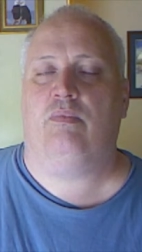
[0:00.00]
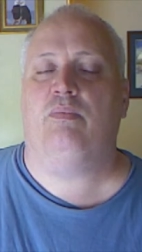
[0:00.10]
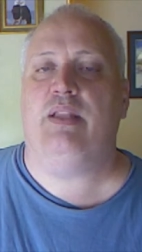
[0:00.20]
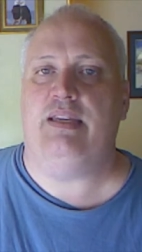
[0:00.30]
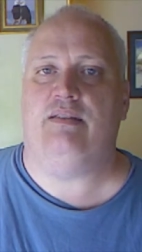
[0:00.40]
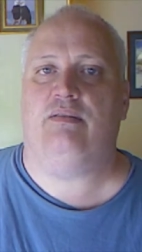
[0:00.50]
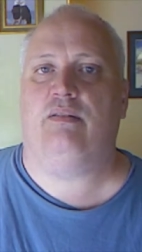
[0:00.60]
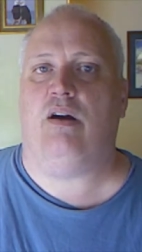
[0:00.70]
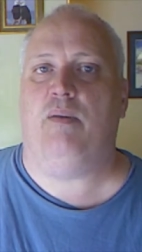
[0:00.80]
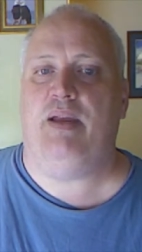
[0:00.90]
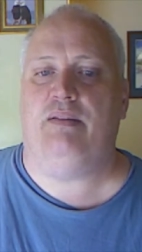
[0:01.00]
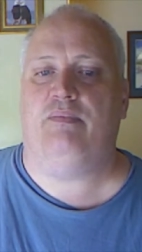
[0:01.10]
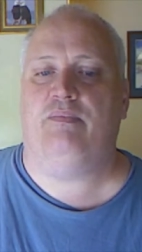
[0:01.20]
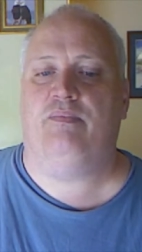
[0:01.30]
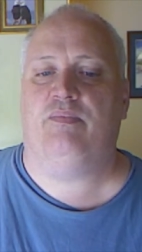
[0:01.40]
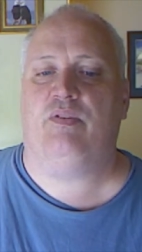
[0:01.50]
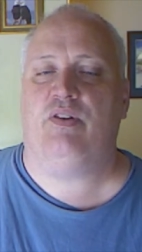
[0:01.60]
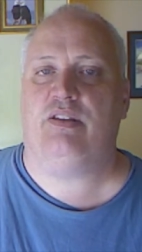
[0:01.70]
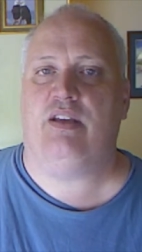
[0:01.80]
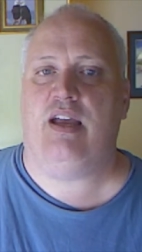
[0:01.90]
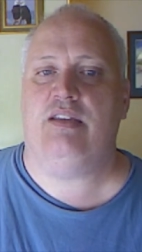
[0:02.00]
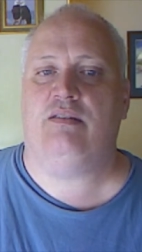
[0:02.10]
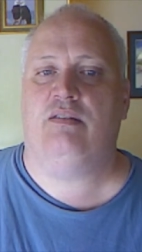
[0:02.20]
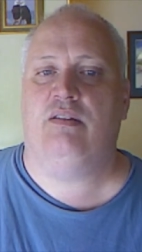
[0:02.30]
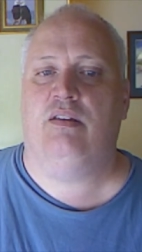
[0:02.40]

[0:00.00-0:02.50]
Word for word: Please comment, criticize,